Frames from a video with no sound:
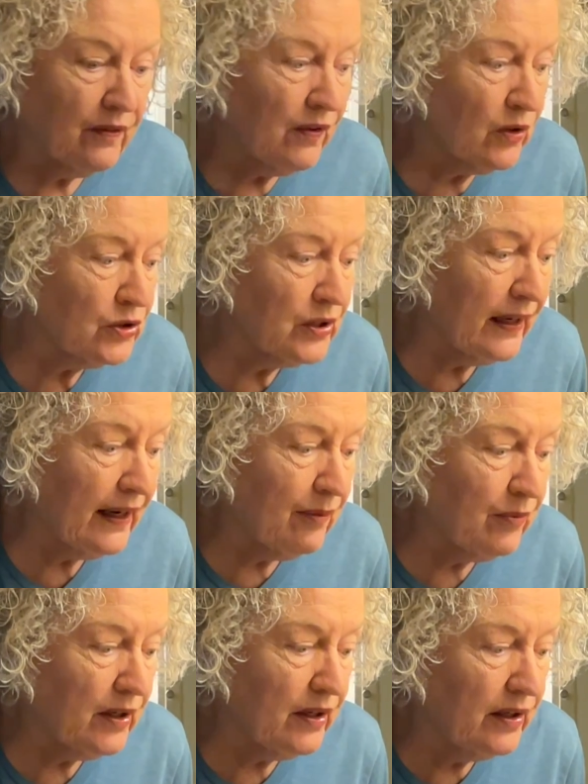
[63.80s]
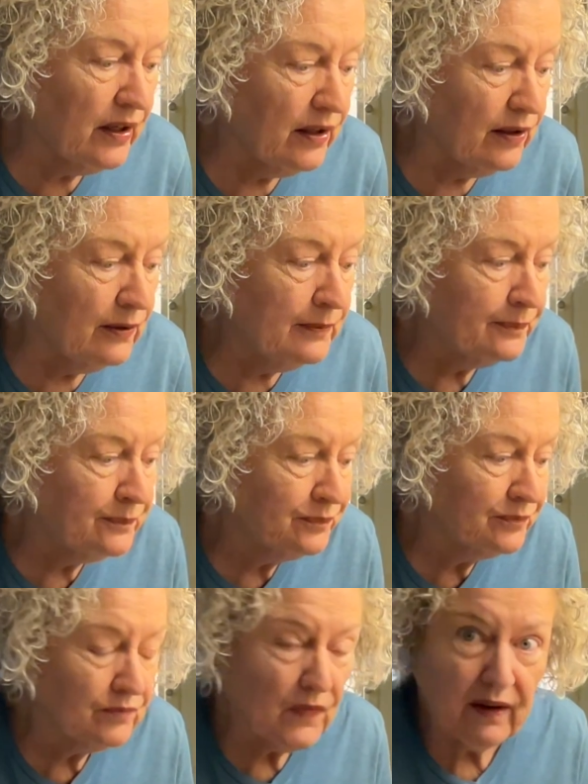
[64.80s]
first thing I'm going to do,
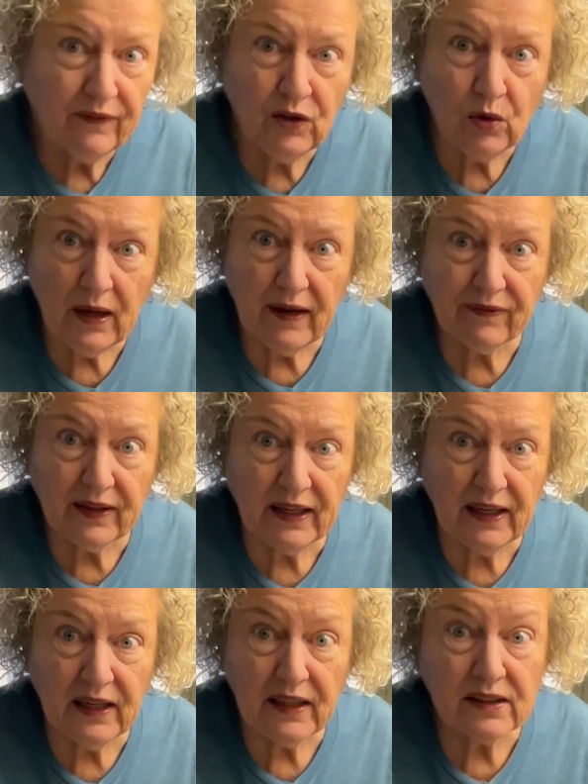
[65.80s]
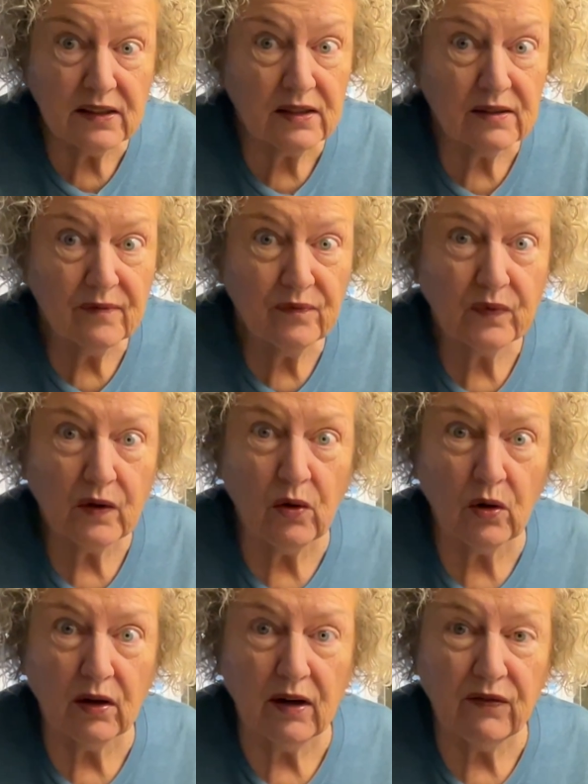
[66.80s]
now if you have kids
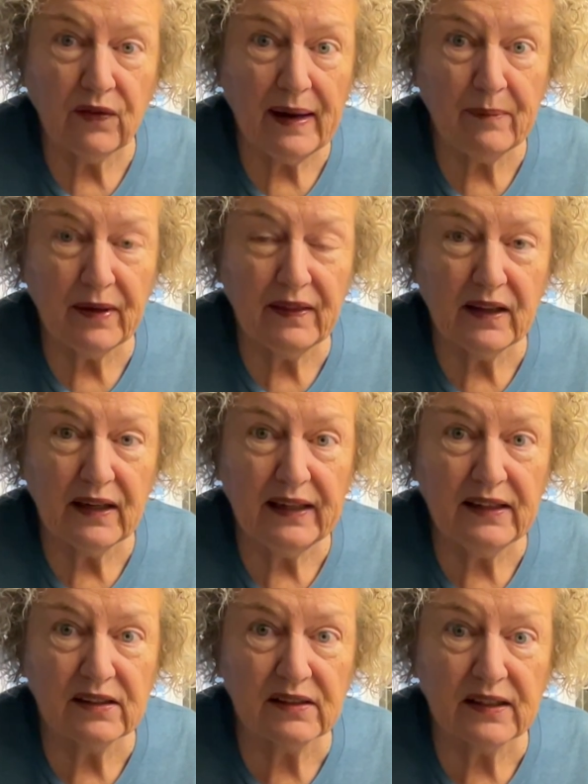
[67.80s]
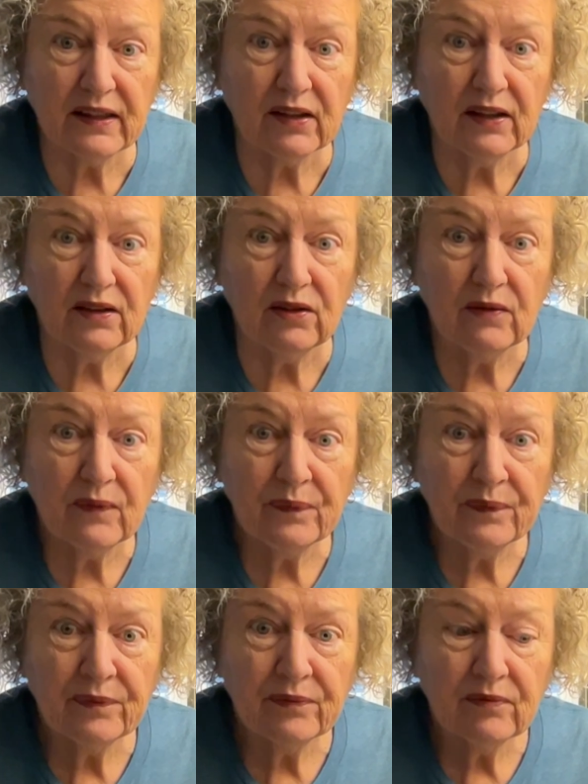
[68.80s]
or a family that eats cereal,
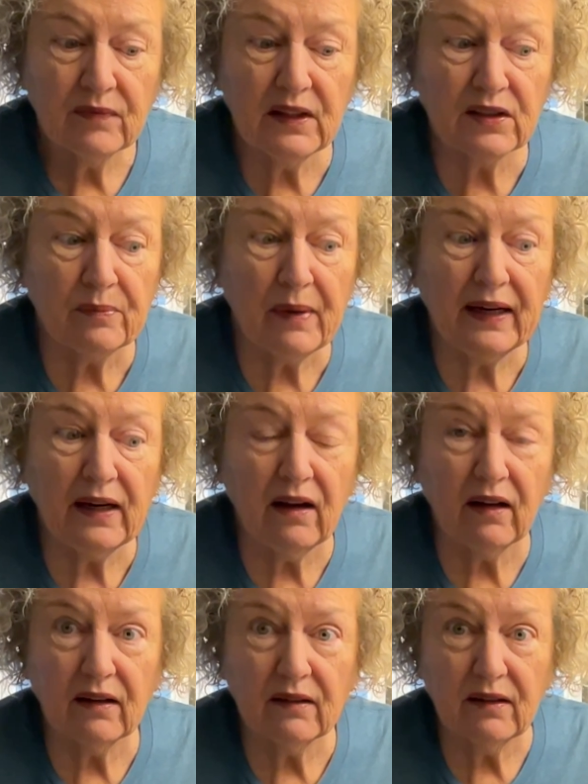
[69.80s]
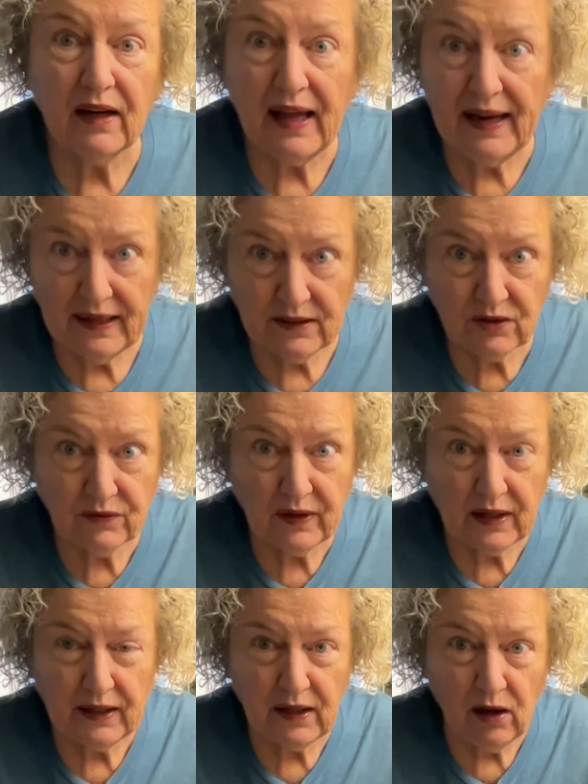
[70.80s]
this may not last
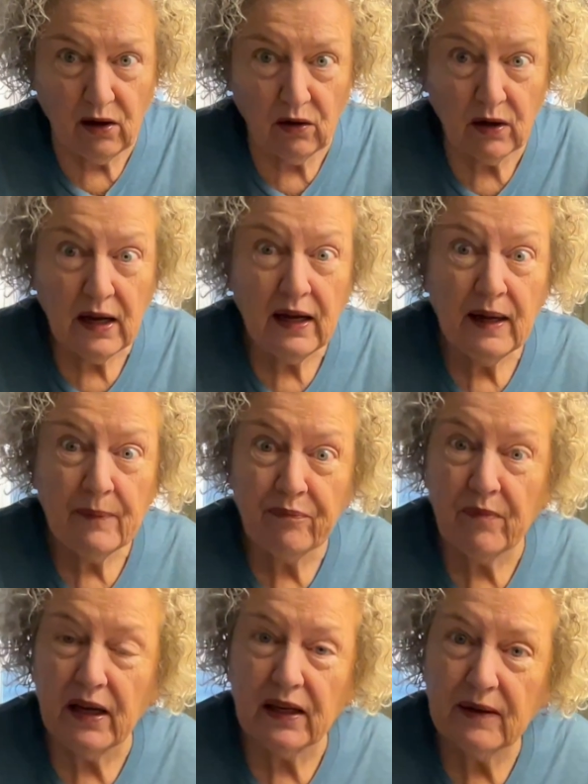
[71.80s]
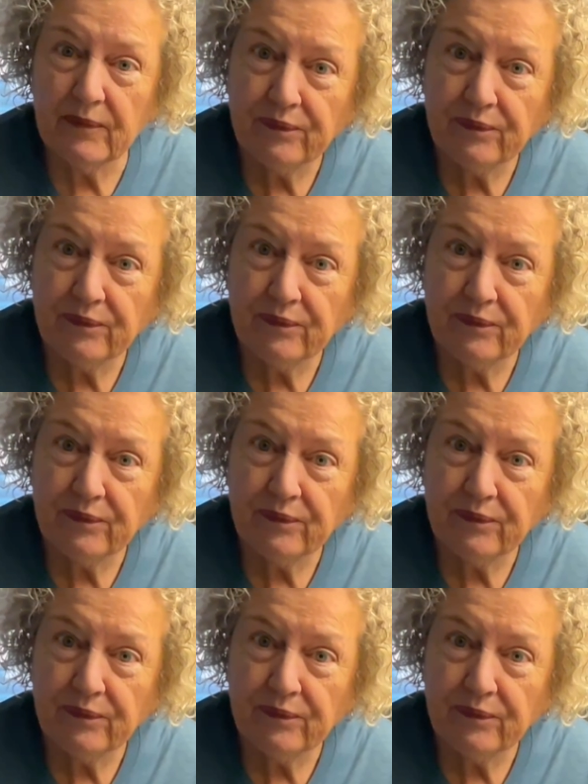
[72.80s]
very long, but